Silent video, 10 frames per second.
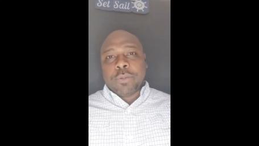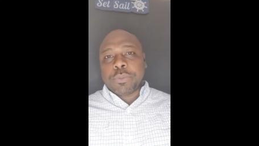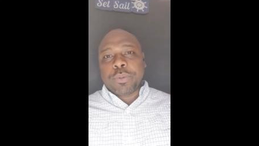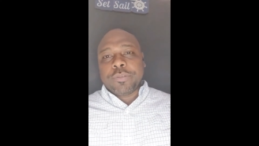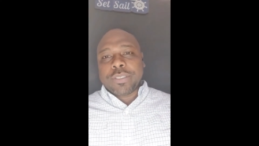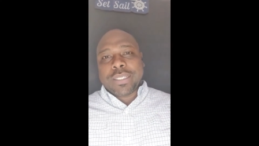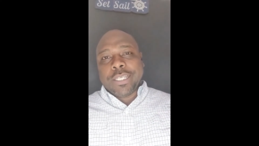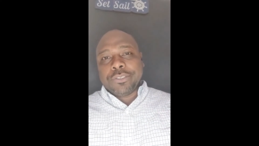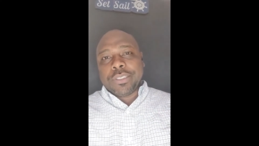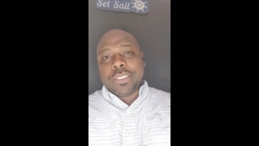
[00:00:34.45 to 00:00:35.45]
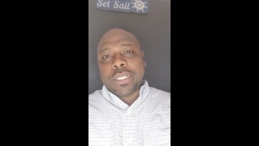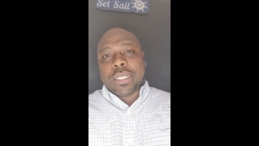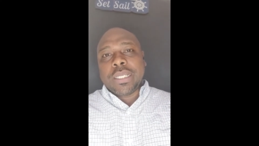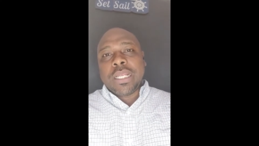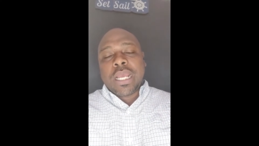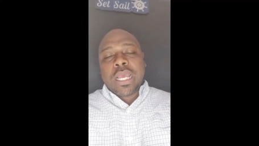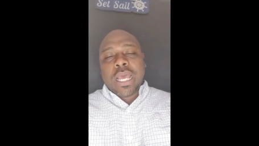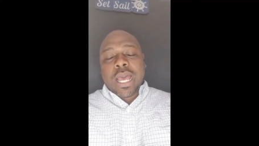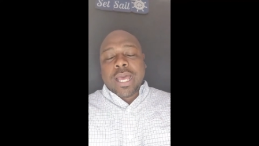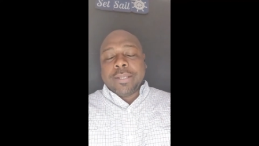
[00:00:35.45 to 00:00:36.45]
that was previously interested in
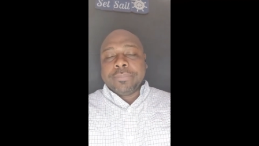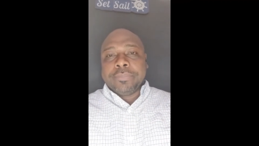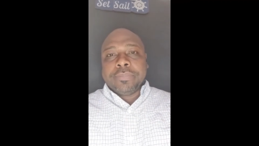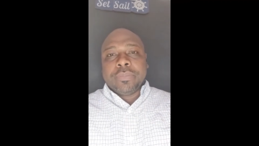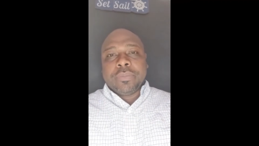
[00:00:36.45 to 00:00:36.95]
it.